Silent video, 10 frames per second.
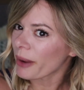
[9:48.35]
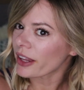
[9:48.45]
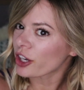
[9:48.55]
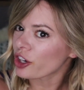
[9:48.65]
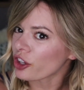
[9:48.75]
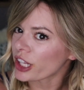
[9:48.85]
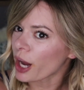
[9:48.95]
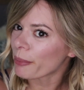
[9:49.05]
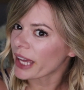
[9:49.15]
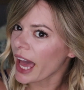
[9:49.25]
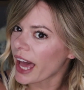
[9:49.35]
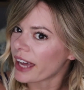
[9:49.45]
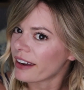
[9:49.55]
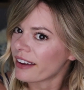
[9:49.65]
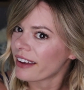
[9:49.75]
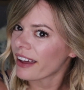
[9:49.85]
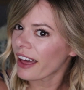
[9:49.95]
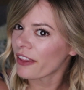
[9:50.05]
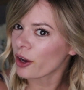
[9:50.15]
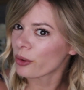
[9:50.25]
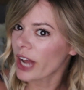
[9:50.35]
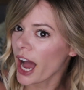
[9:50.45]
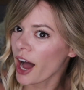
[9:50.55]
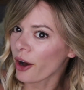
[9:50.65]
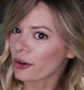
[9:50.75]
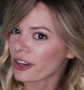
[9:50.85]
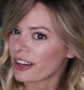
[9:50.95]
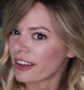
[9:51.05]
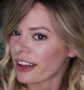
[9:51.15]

I might like curl it up again and then go down,